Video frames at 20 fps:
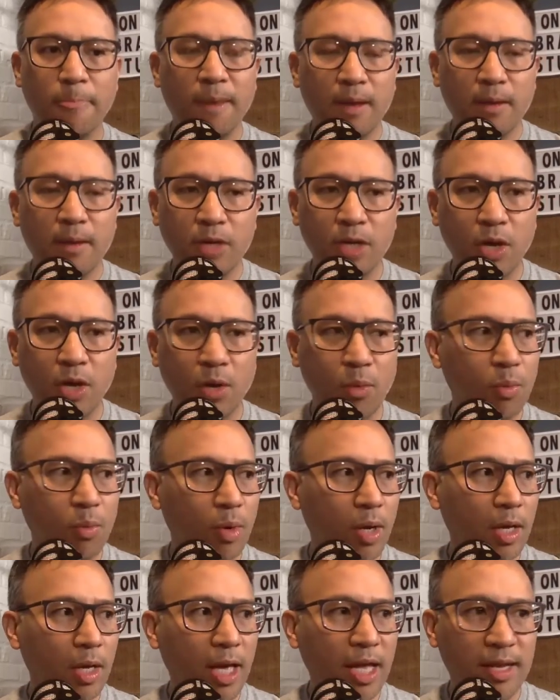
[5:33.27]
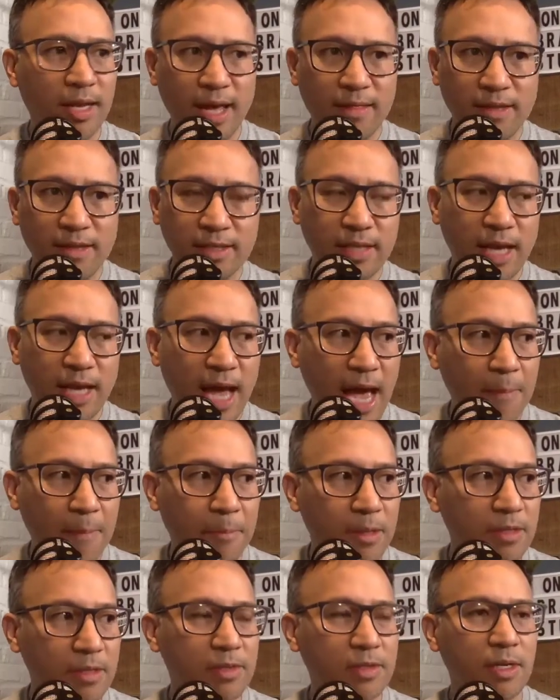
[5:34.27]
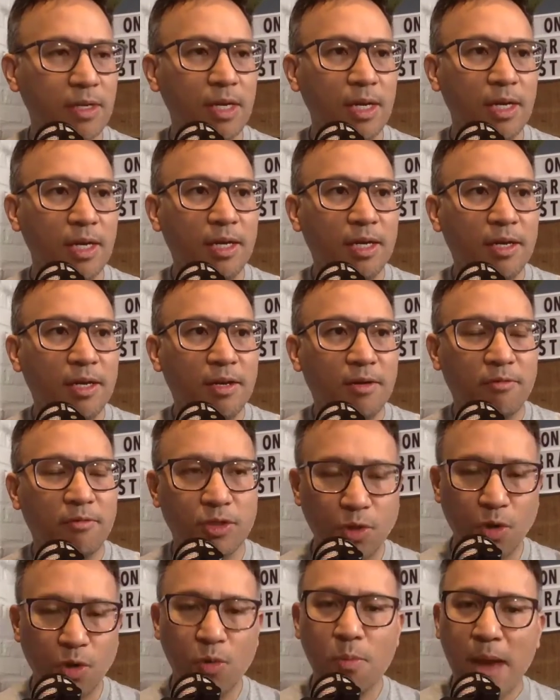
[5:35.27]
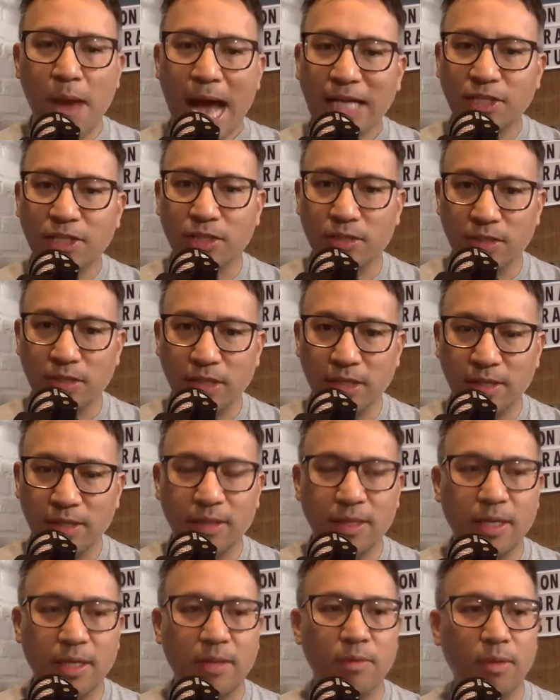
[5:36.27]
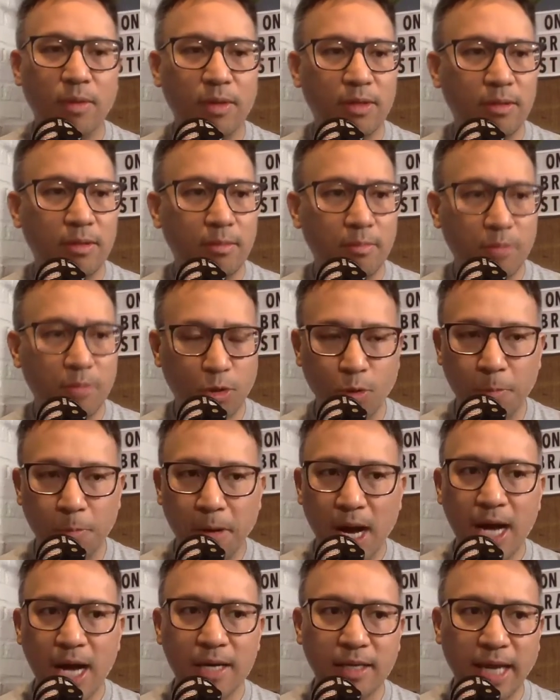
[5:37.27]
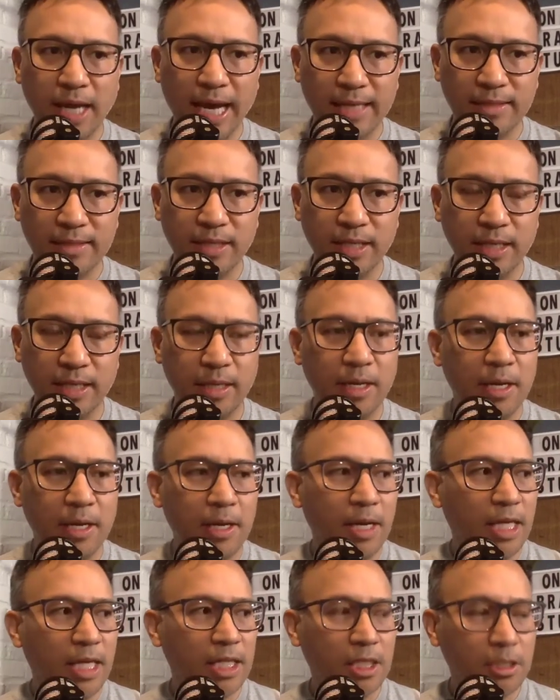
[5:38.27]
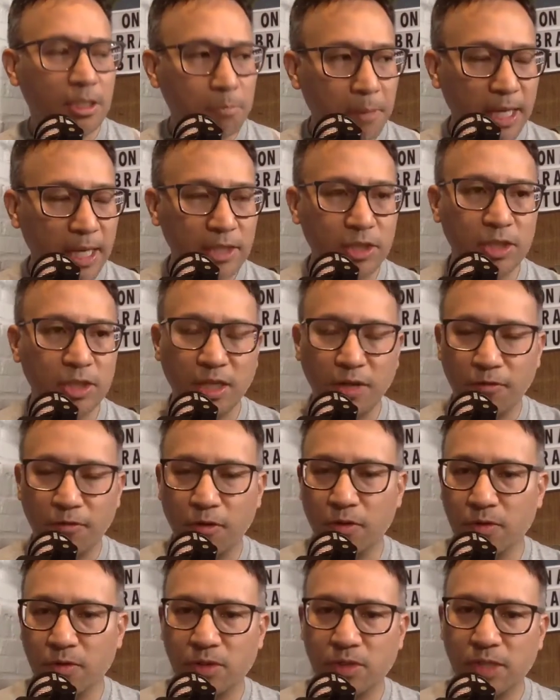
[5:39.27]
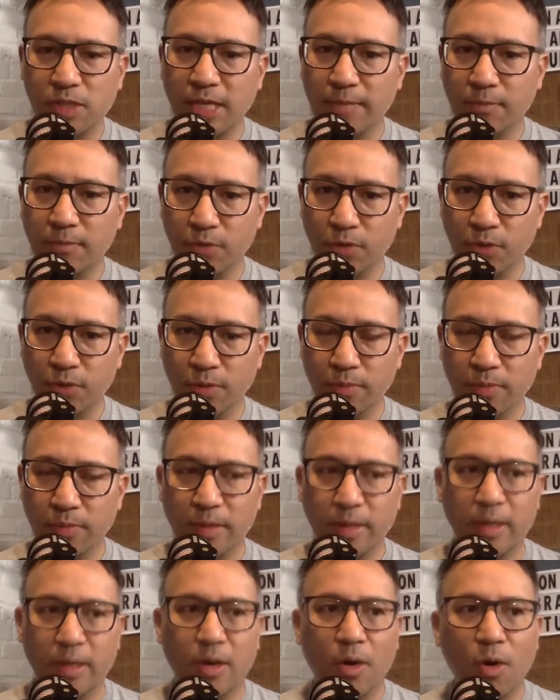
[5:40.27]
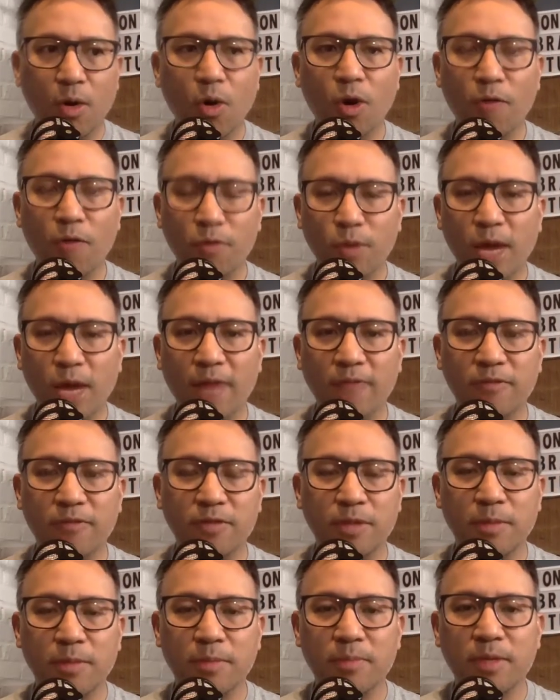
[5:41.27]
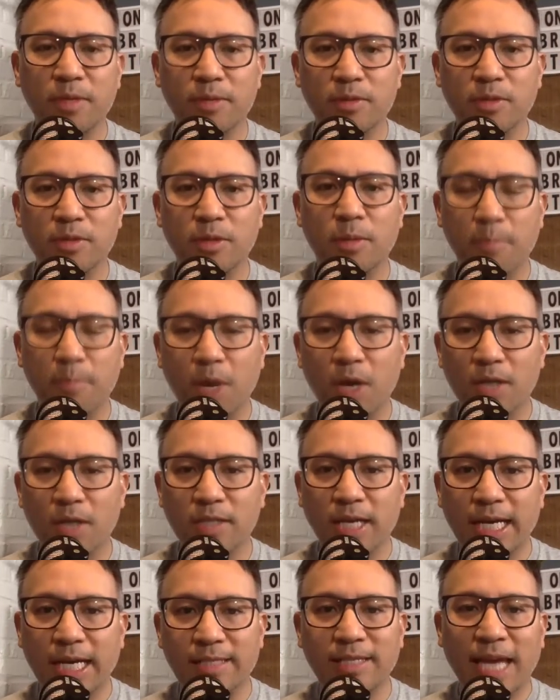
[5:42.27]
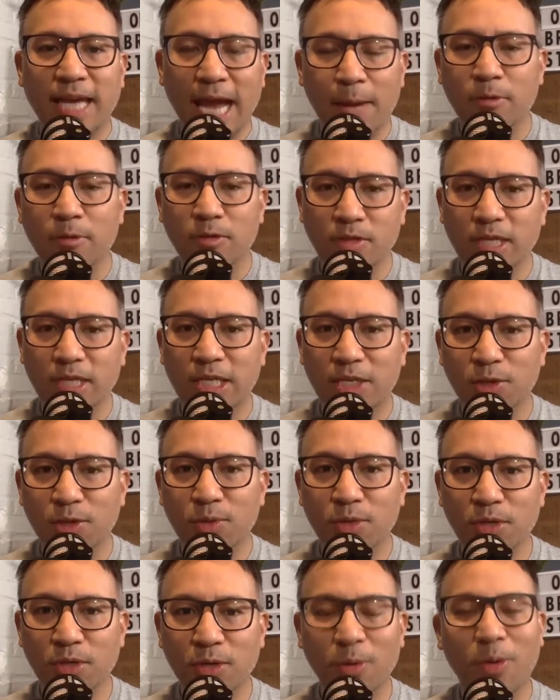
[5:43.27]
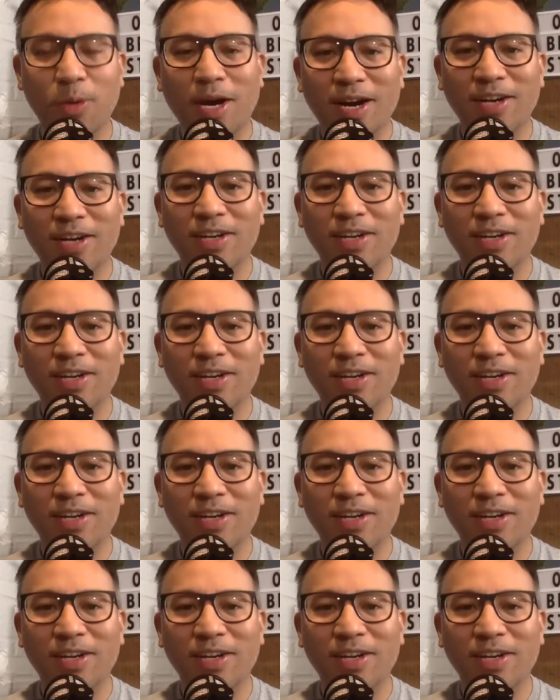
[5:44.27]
you know, and this happens so magically through podcasting, especially if you're in the same room. Or if you have some boss-ass cameras like you do, where